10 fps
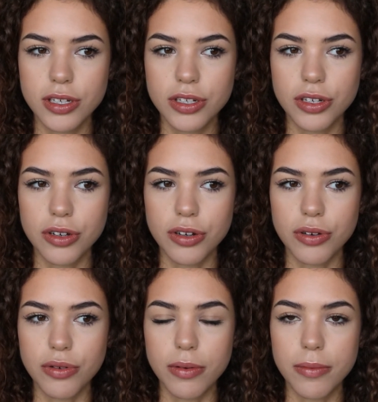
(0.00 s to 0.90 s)

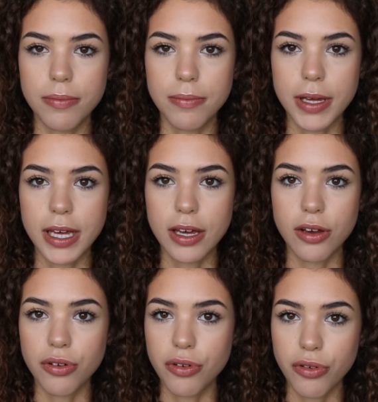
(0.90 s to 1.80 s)
to be
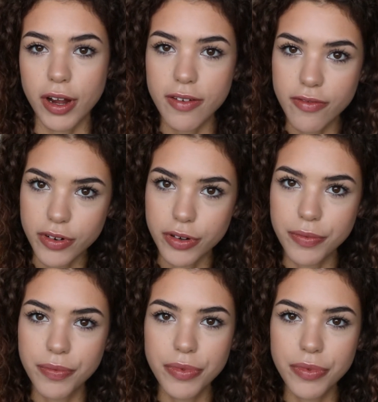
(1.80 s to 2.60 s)
grateful.